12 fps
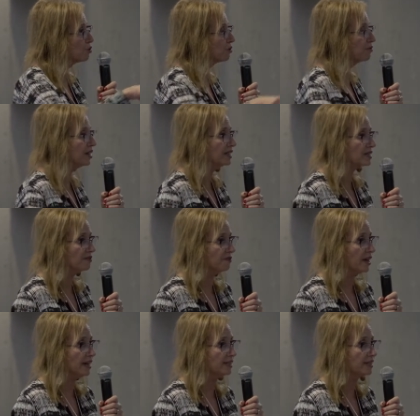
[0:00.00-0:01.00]
who are face to
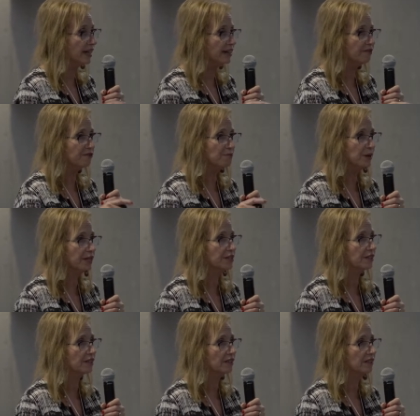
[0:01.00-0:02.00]
face get
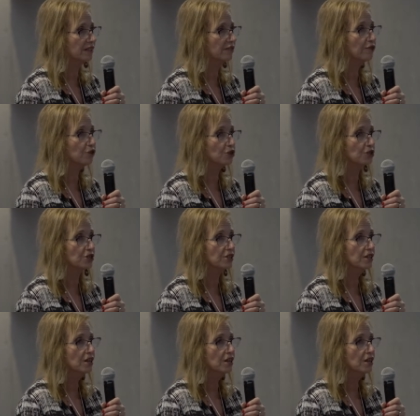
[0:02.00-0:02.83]
information first.